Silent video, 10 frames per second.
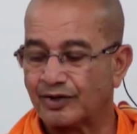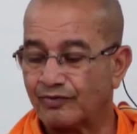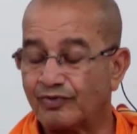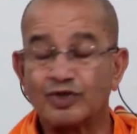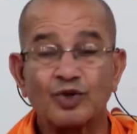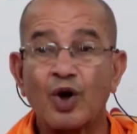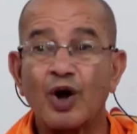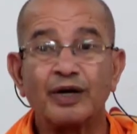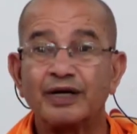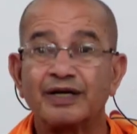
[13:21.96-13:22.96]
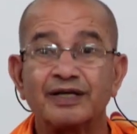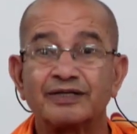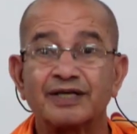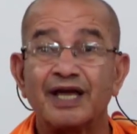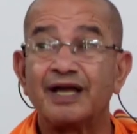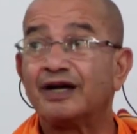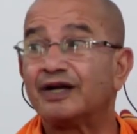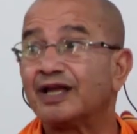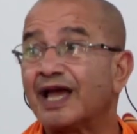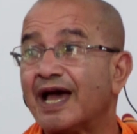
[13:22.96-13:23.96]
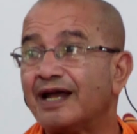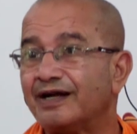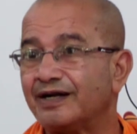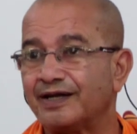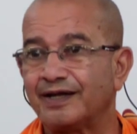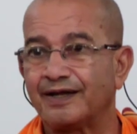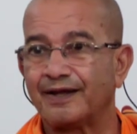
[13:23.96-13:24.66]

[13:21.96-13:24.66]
With God it is reality.